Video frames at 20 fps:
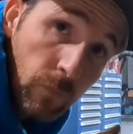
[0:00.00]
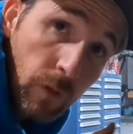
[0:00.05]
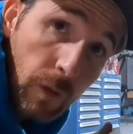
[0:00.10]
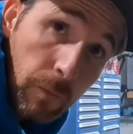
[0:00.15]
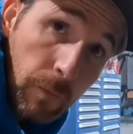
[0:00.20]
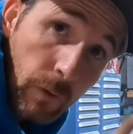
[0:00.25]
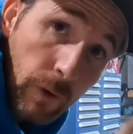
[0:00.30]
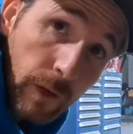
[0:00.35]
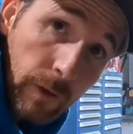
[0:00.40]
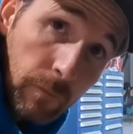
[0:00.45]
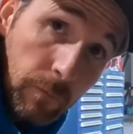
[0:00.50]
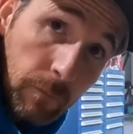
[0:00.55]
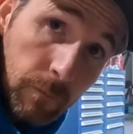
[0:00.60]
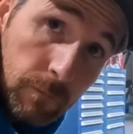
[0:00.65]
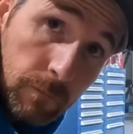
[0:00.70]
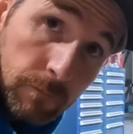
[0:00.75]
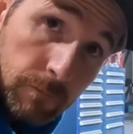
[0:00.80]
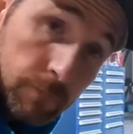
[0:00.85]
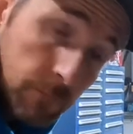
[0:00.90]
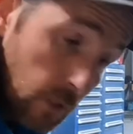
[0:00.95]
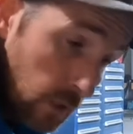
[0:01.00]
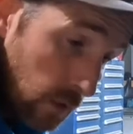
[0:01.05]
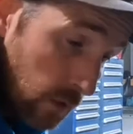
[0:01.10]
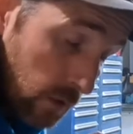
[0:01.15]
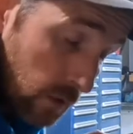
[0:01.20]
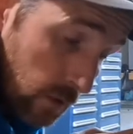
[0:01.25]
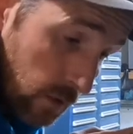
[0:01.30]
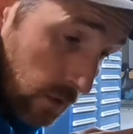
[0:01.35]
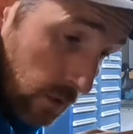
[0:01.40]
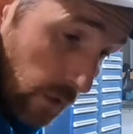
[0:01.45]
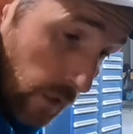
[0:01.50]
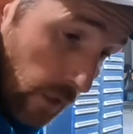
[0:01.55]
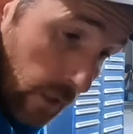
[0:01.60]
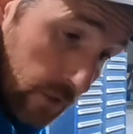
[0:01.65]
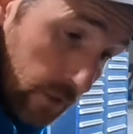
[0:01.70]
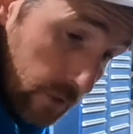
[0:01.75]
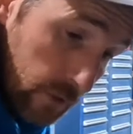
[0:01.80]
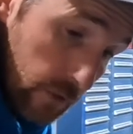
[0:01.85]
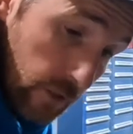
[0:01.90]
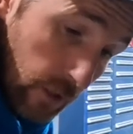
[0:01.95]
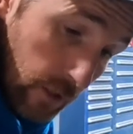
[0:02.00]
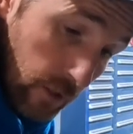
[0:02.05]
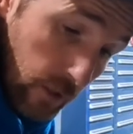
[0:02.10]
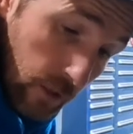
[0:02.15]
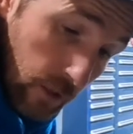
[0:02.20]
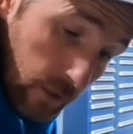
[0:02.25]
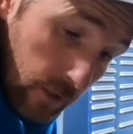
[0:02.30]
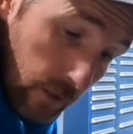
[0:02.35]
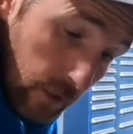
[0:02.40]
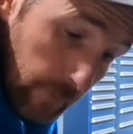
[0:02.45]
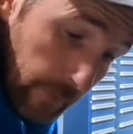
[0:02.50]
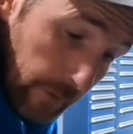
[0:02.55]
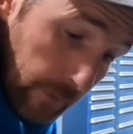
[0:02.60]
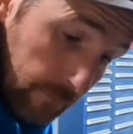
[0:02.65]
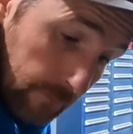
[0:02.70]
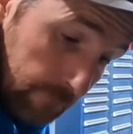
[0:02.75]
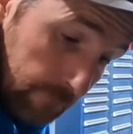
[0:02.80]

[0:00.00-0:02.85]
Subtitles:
Number one, engine's not locked up,